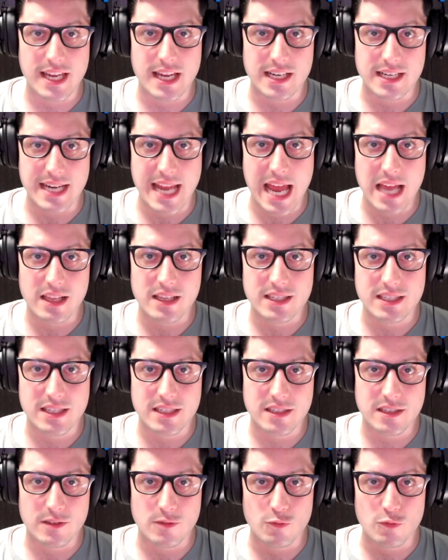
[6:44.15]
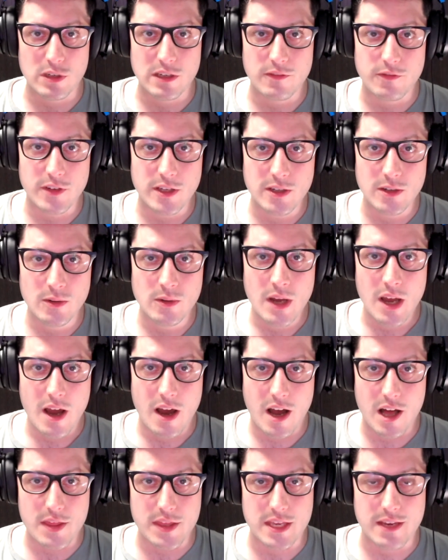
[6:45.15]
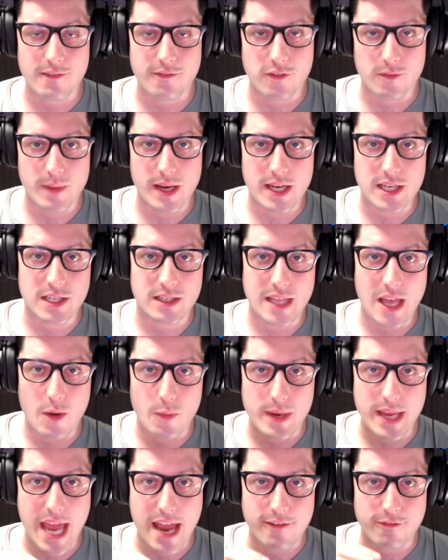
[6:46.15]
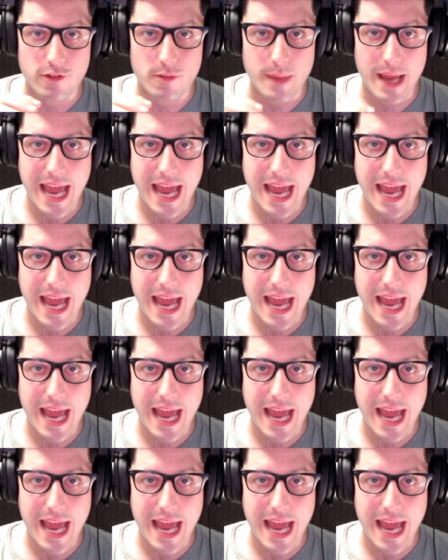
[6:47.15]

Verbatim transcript: analysis and review on the information that we have from